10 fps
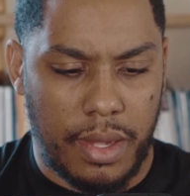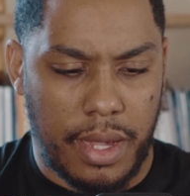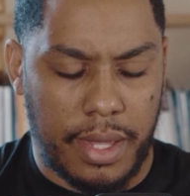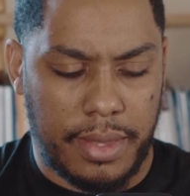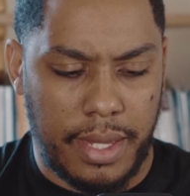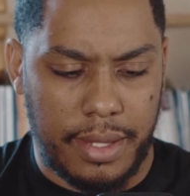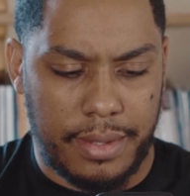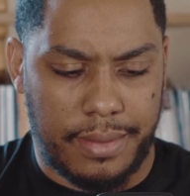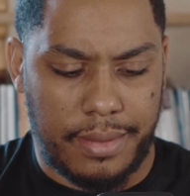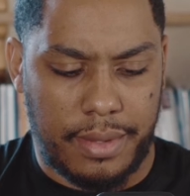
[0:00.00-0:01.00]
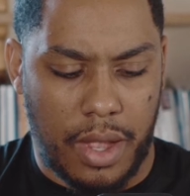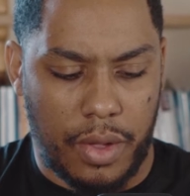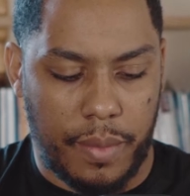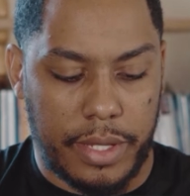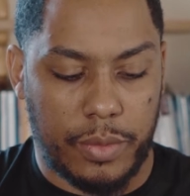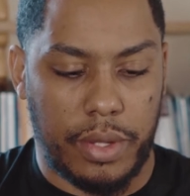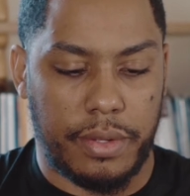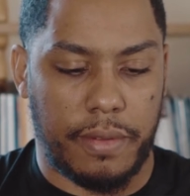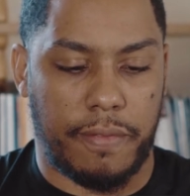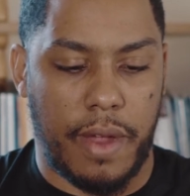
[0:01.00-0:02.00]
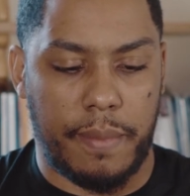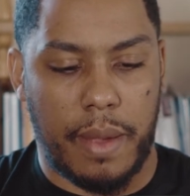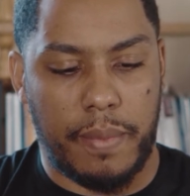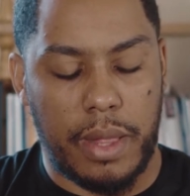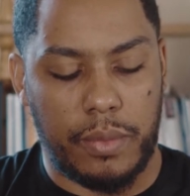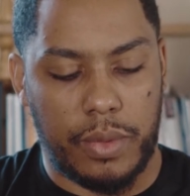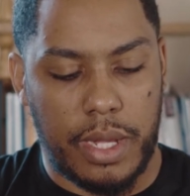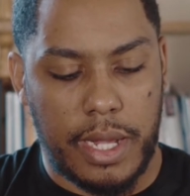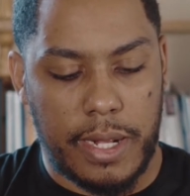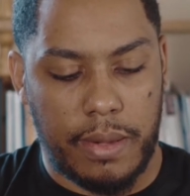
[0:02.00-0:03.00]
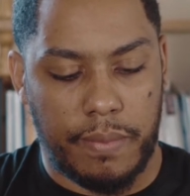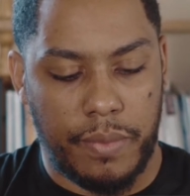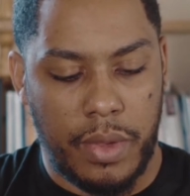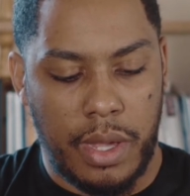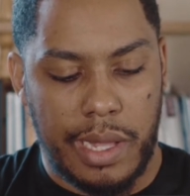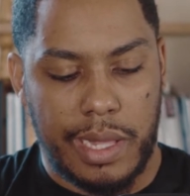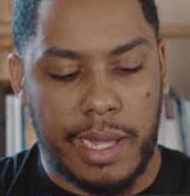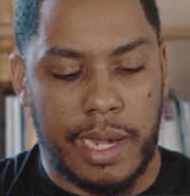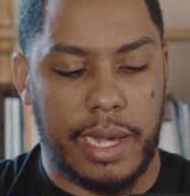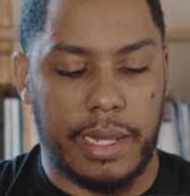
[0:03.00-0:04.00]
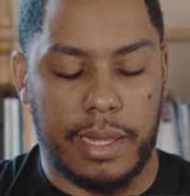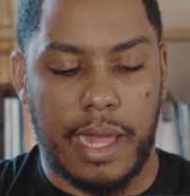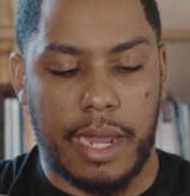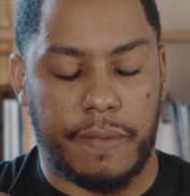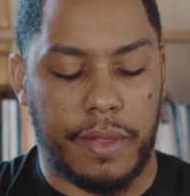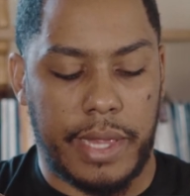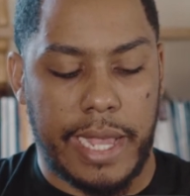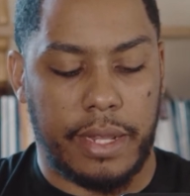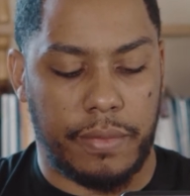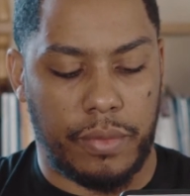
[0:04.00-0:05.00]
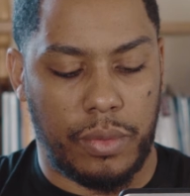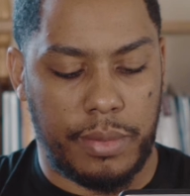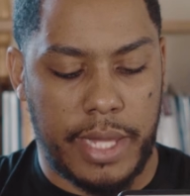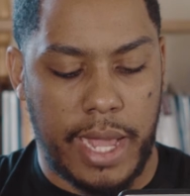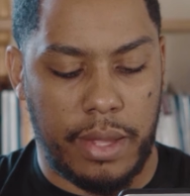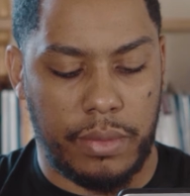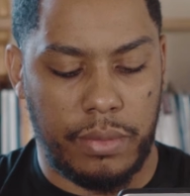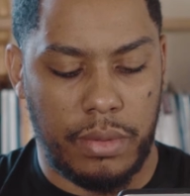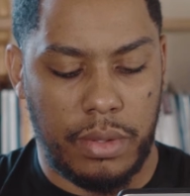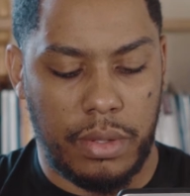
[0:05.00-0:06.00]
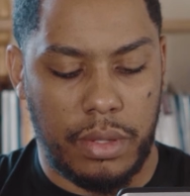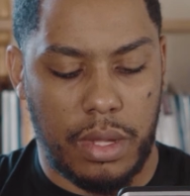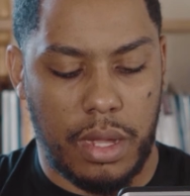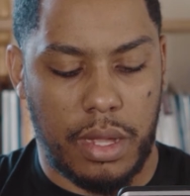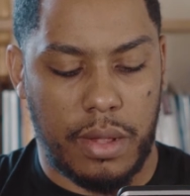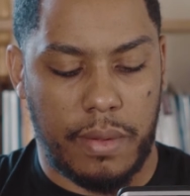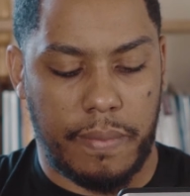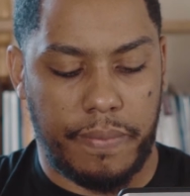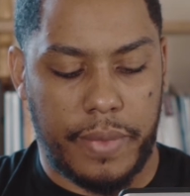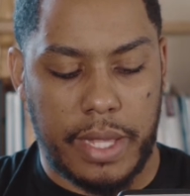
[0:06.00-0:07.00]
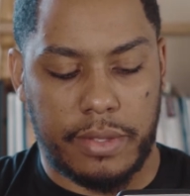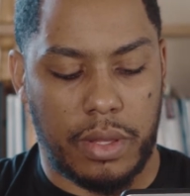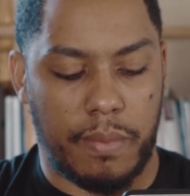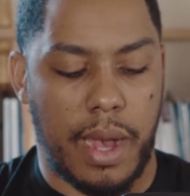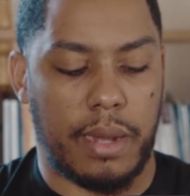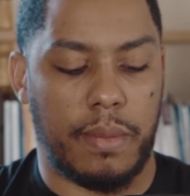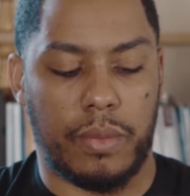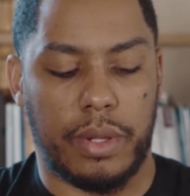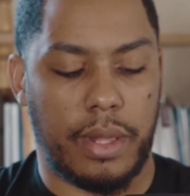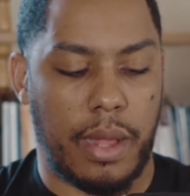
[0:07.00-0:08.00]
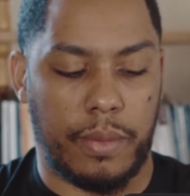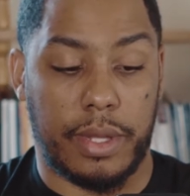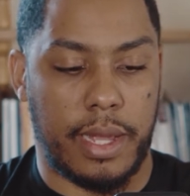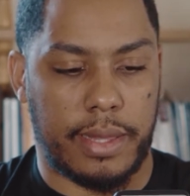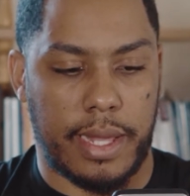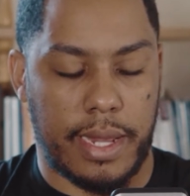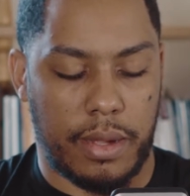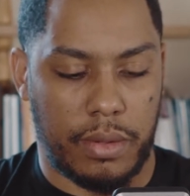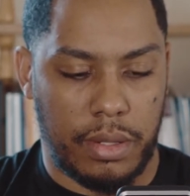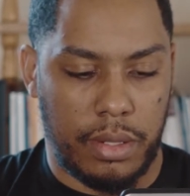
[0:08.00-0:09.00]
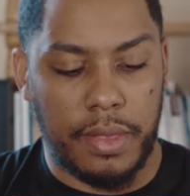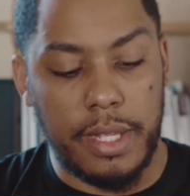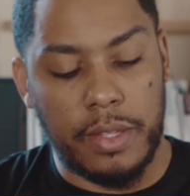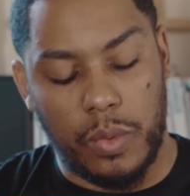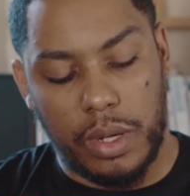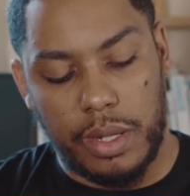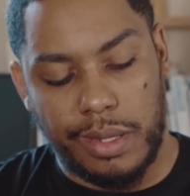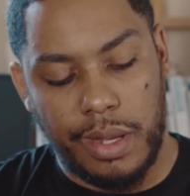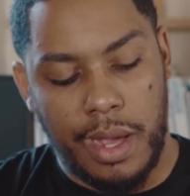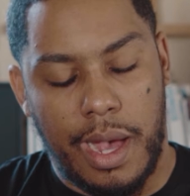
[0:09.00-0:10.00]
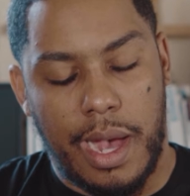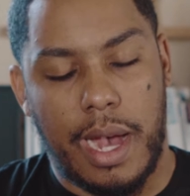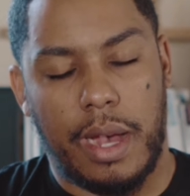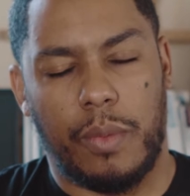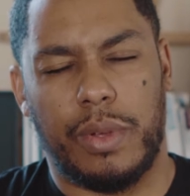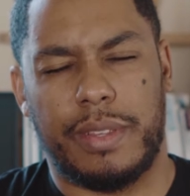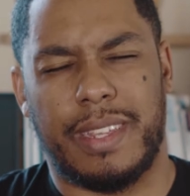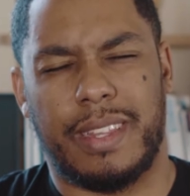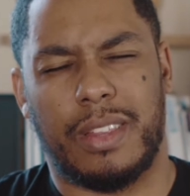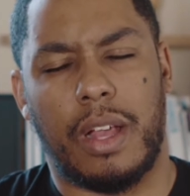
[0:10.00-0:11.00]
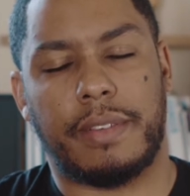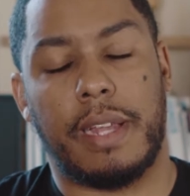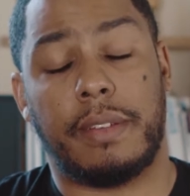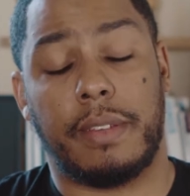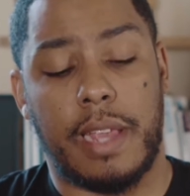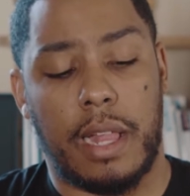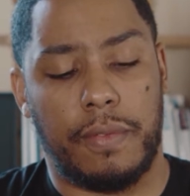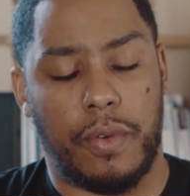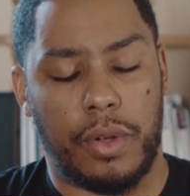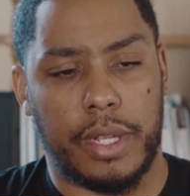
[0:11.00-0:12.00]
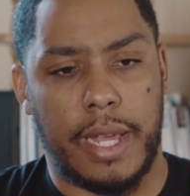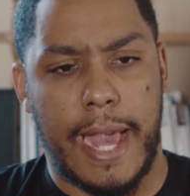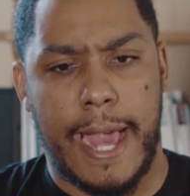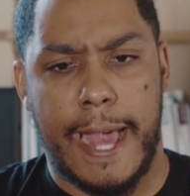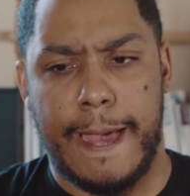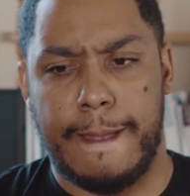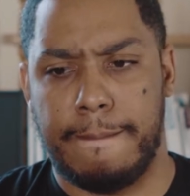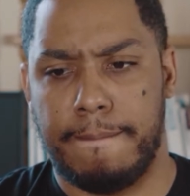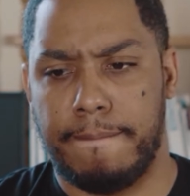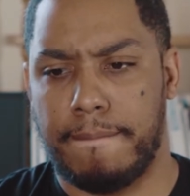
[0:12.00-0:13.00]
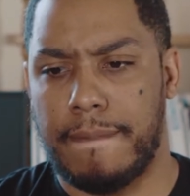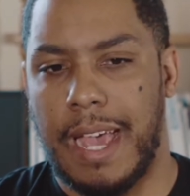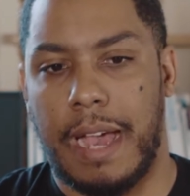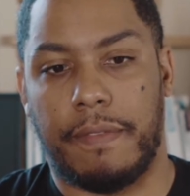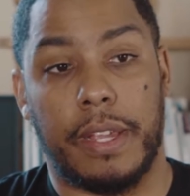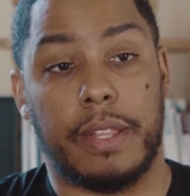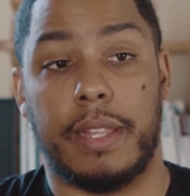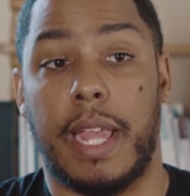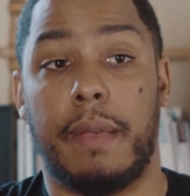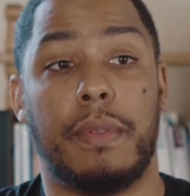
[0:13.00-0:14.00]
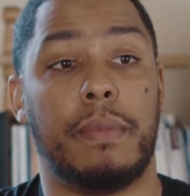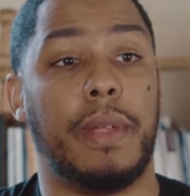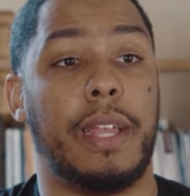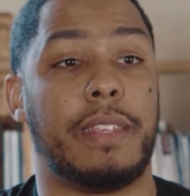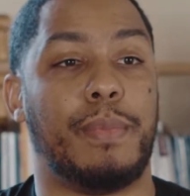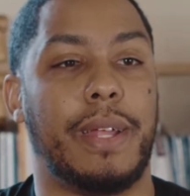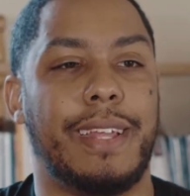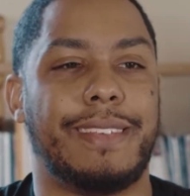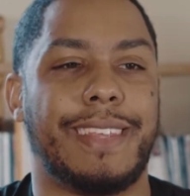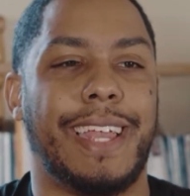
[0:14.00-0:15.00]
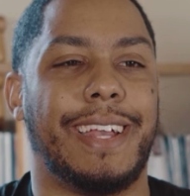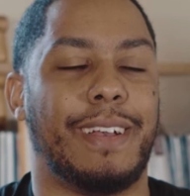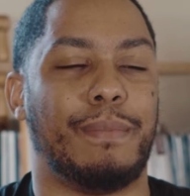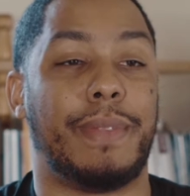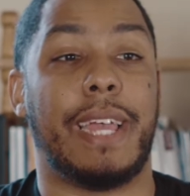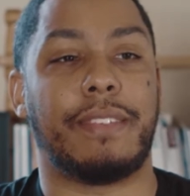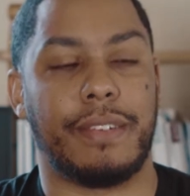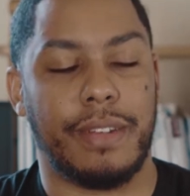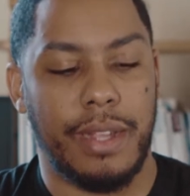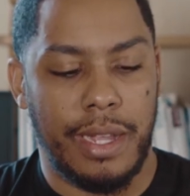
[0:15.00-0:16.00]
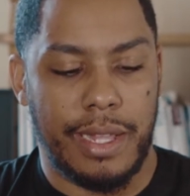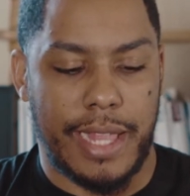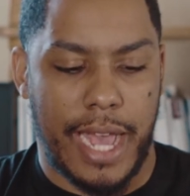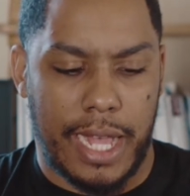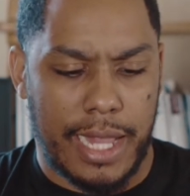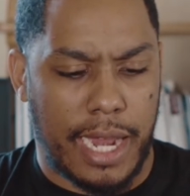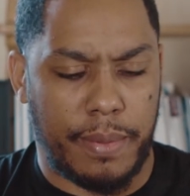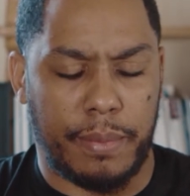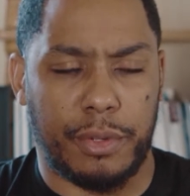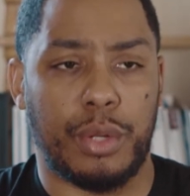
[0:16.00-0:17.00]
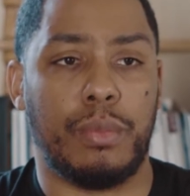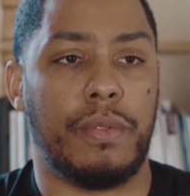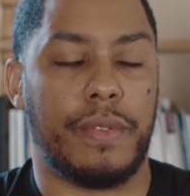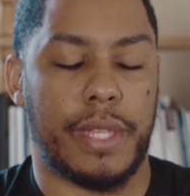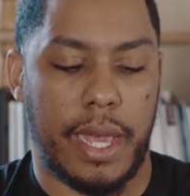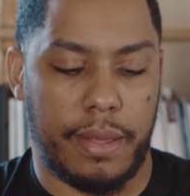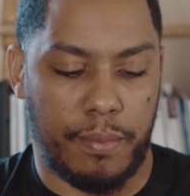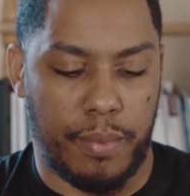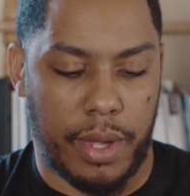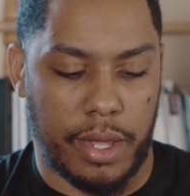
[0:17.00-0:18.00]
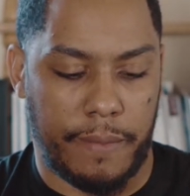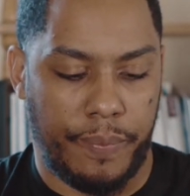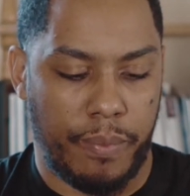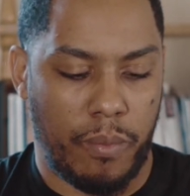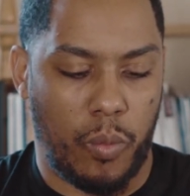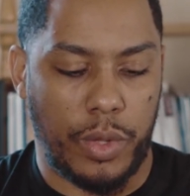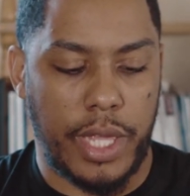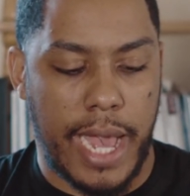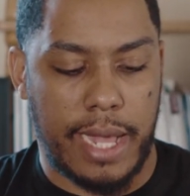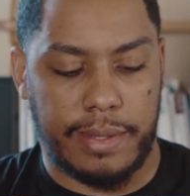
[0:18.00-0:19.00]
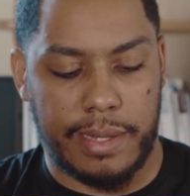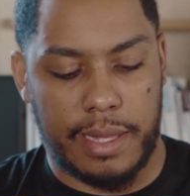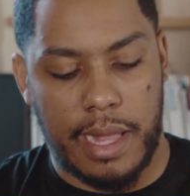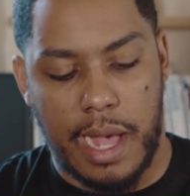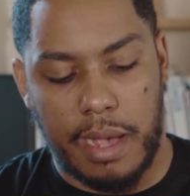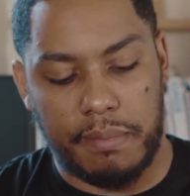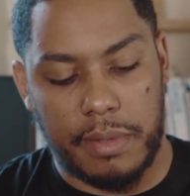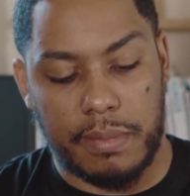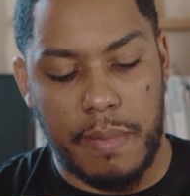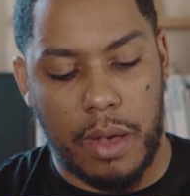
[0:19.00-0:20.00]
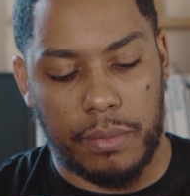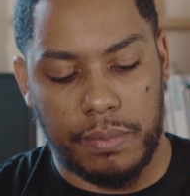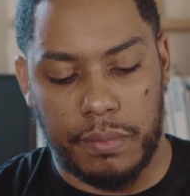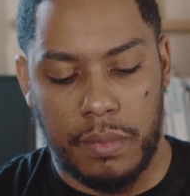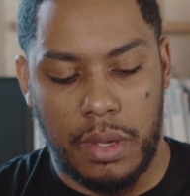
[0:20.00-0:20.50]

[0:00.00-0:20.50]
I think it's dope. As well as the framing, I probably would have cut a lot of the negative room down. That's on the bottom. I would have cut that out. This one was in Los Angeles, California at, I forget the name of the place, but it's a desert that a lot of people shoot movies at. But we had to climb this mountain.